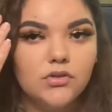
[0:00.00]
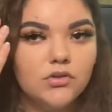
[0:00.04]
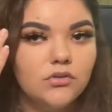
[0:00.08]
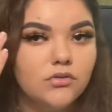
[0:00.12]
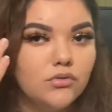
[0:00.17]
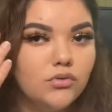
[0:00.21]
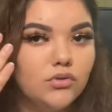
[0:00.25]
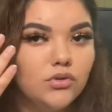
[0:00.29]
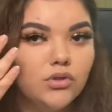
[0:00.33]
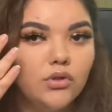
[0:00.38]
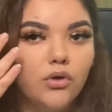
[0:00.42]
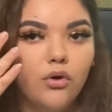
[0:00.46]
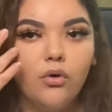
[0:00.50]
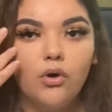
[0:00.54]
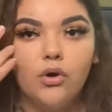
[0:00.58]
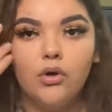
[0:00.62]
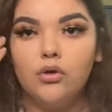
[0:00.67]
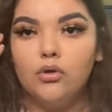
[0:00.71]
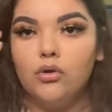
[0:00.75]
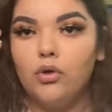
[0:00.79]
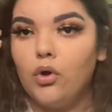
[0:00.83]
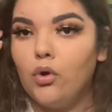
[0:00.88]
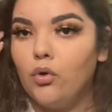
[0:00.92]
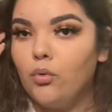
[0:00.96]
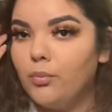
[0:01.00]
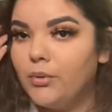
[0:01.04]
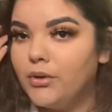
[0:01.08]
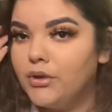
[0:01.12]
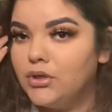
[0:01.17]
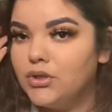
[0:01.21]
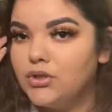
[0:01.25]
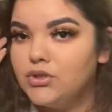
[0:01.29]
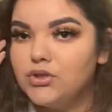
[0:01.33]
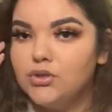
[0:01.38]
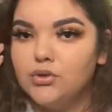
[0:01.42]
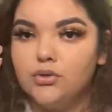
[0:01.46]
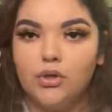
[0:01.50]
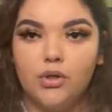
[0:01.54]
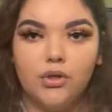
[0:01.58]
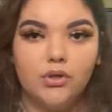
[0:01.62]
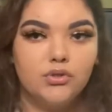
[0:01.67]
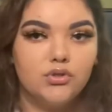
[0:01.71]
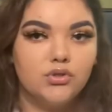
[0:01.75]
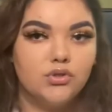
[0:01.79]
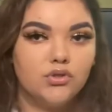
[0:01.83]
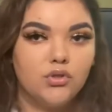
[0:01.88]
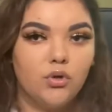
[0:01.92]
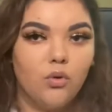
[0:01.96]
you know, a glow, but it doesn't look
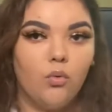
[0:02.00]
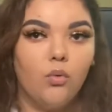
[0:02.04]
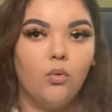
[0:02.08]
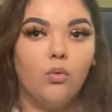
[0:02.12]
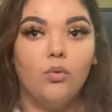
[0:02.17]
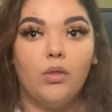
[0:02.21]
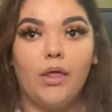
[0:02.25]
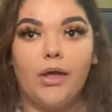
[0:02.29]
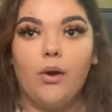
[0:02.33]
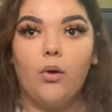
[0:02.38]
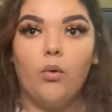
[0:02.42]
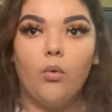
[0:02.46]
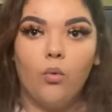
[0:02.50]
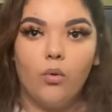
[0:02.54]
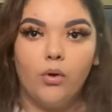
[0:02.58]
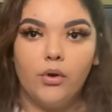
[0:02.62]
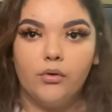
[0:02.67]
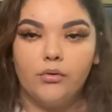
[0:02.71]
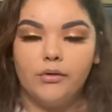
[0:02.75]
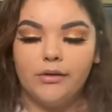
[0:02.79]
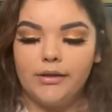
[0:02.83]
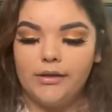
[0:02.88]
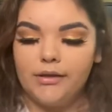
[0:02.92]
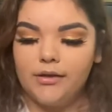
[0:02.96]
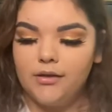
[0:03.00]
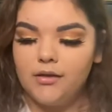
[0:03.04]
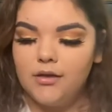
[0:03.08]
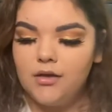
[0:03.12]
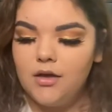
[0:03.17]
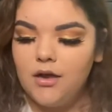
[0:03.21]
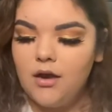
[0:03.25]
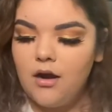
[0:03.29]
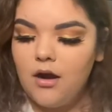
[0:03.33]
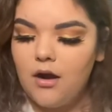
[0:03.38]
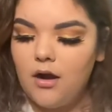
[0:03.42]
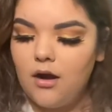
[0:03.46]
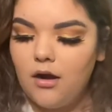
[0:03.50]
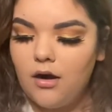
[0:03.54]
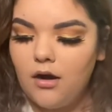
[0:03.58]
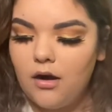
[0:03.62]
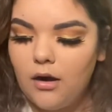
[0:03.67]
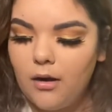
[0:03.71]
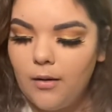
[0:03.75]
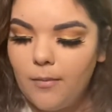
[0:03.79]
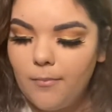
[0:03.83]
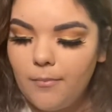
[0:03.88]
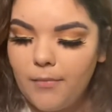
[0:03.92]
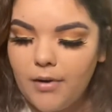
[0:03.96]
so like oily.
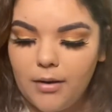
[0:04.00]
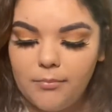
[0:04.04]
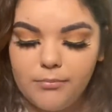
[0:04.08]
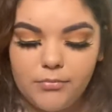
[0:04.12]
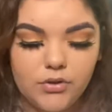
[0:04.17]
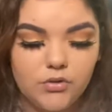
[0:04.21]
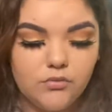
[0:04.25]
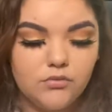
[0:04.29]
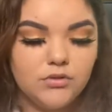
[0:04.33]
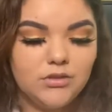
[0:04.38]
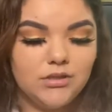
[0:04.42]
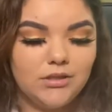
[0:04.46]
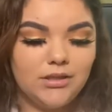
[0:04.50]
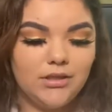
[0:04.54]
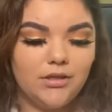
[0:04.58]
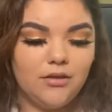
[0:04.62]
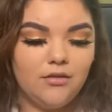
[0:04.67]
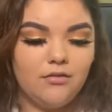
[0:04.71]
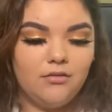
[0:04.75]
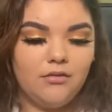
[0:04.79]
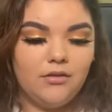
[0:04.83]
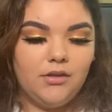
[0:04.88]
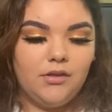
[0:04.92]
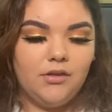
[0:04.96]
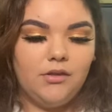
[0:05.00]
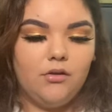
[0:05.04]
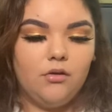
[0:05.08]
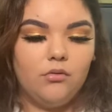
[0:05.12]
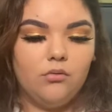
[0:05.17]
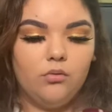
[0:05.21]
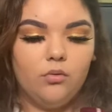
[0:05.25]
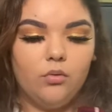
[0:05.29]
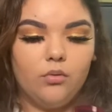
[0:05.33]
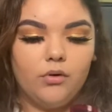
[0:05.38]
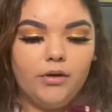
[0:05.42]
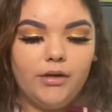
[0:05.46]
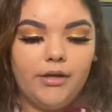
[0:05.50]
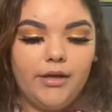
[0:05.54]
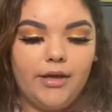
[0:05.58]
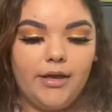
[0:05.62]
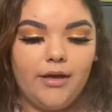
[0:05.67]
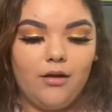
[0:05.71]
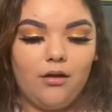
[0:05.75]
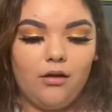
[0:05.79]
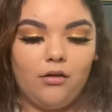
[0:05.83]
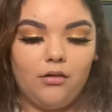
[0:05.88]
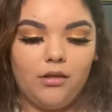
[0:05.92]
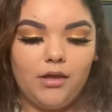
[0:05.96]
I'm using the
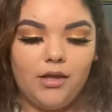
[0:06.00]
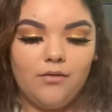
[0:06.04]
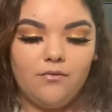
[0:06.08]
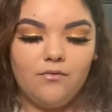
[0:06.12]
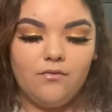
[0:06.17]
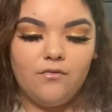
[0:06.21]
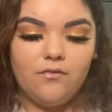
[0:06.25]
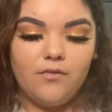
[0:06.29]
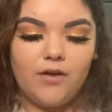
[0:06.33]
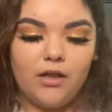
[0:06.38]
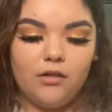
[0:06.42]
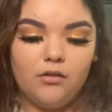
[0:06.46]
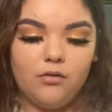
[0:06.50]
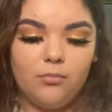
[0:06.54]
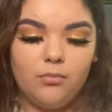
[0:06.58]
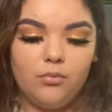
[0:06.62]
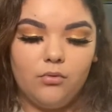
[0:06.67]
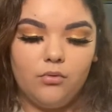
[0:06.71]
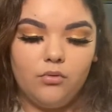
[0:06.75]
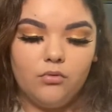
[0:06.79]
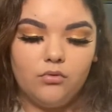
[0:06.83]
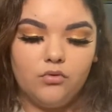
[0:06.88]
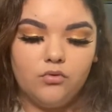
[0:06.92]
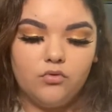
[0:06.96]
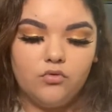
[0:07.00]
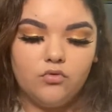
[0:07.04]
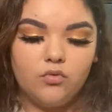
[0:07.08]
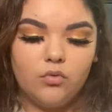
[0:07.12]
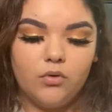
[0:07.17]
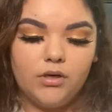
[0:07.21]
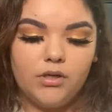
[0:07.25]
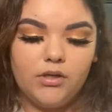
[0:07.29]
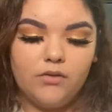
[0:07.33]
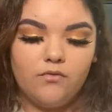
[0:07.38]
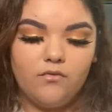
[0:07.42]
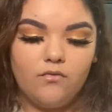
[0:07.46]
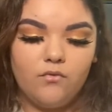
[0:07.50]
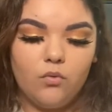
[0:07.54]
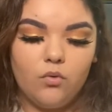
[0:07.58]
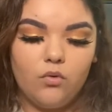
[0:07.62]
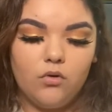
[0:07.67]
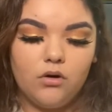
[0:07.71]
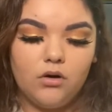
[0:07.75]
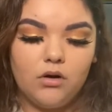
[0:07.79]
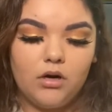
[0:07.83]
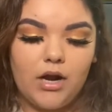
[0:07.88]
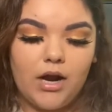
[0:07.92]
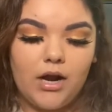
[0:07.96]
L'Oreal Infallible
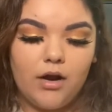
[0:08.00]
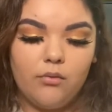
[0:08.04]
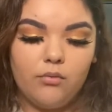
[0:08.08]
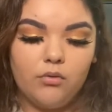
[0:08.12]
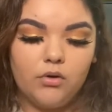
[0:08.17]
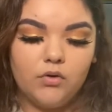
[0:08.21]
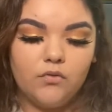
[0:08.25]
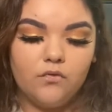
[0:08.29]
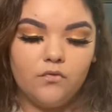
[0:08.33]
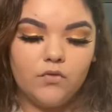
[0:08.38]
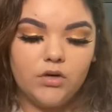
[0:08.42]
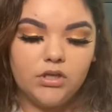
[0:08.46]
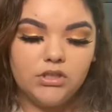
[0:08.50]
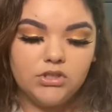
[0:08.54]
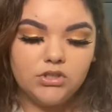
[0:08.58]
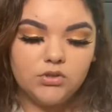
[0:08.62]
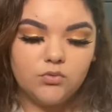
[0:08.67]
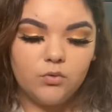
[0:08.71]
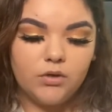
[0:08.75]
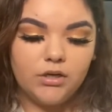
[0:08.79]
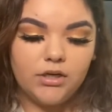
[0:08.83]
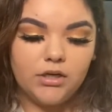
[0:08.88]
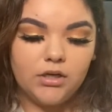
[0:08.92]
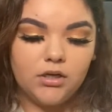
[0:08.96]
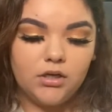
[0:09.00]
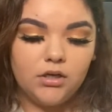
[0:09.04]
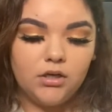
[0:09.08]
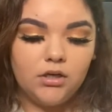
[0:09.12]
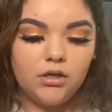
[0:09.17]
24-hour Fresh Wear.